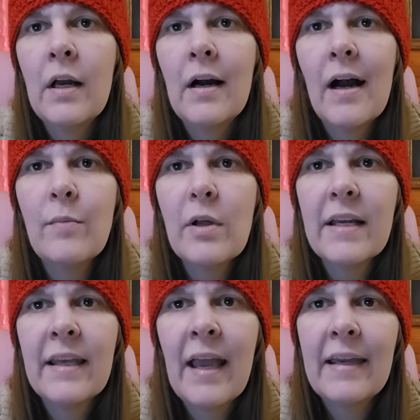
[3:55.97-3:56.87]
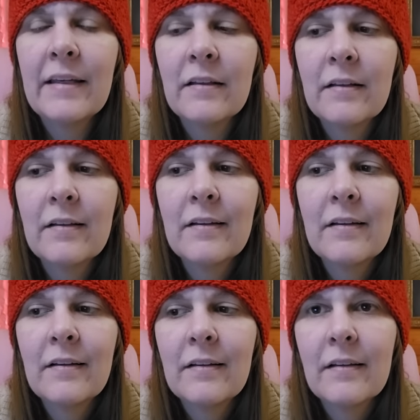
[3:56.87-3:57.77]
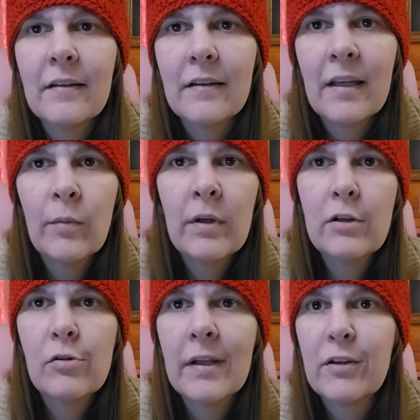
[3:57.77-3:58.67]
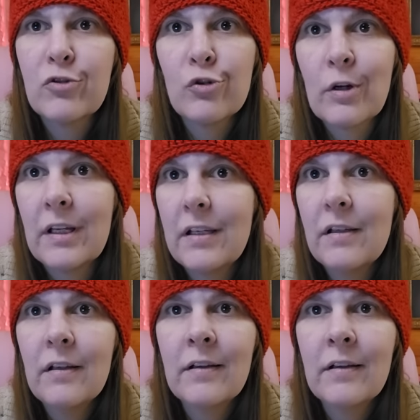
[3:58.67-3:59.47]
I'm like, hey, can we do like a trade?